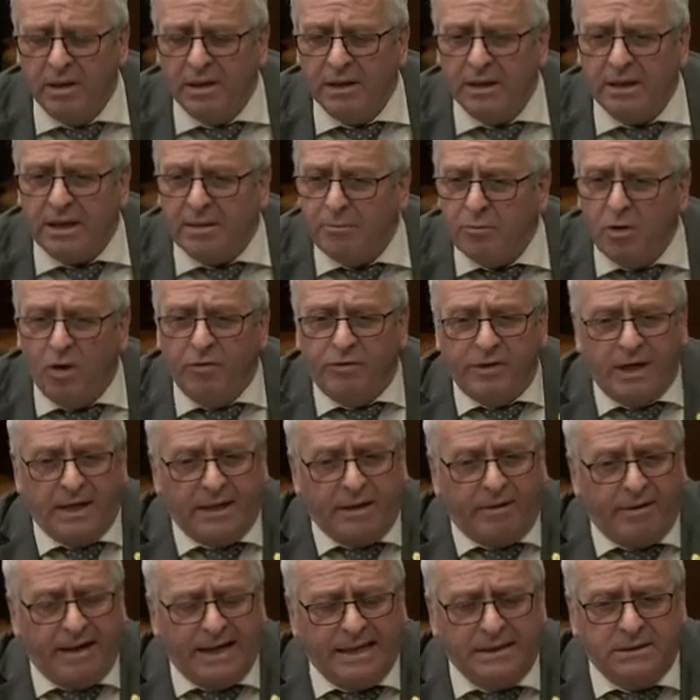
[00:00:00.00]
They're moving in
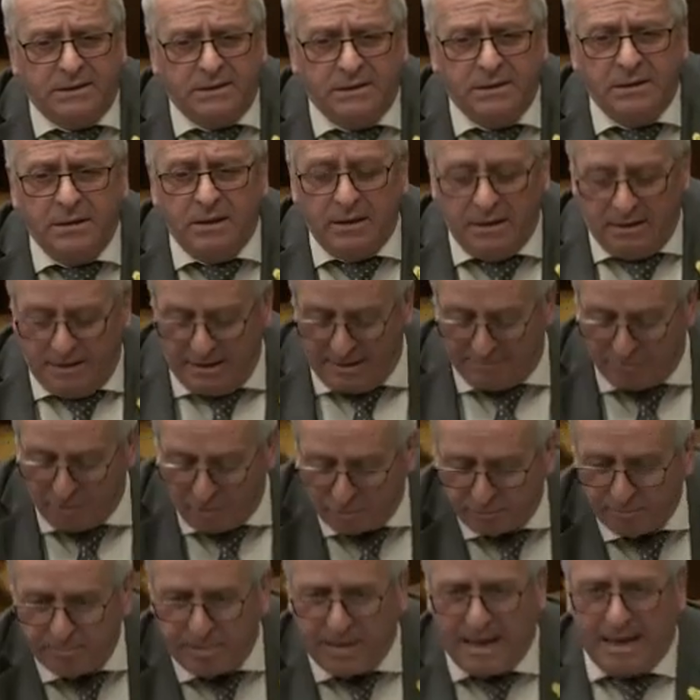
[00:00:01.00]
your heads. You're
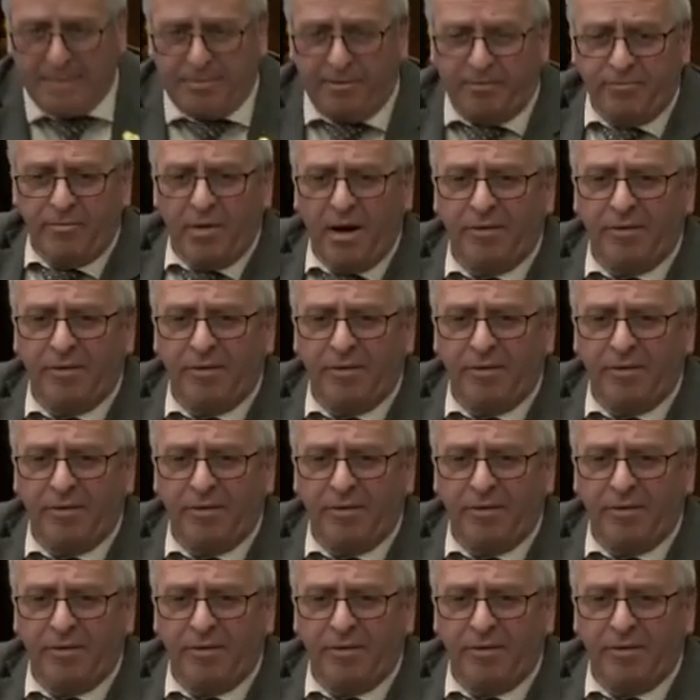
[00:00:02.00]
moving paper from